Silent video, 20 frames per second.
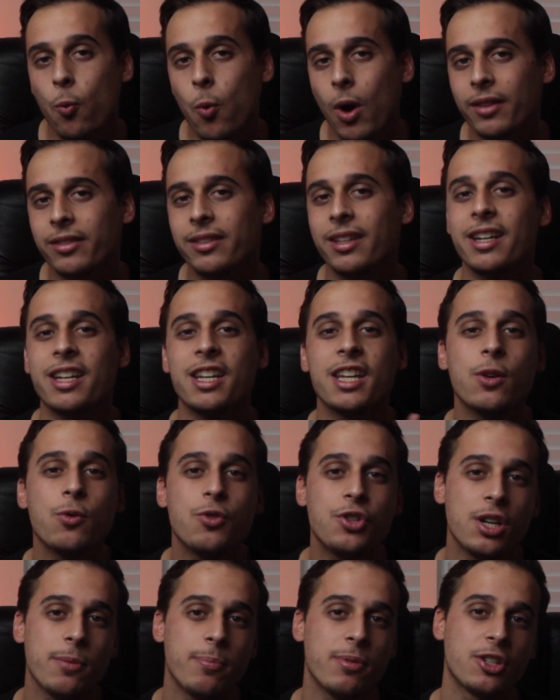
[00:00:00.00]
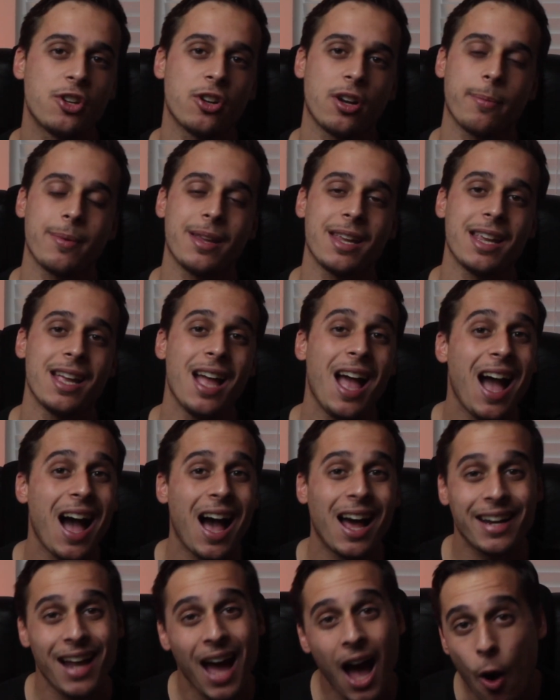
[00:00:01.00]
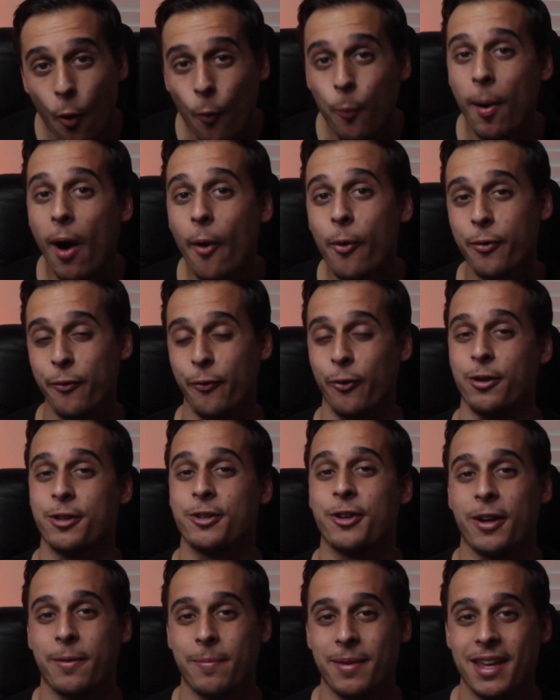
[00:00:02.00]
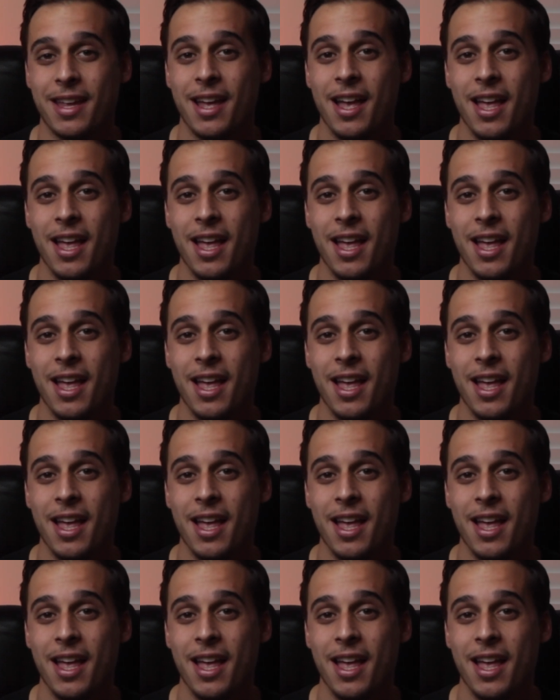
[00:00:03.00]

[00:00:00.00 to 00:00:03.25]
what the new chip is gonna be and how powerful it's gonna be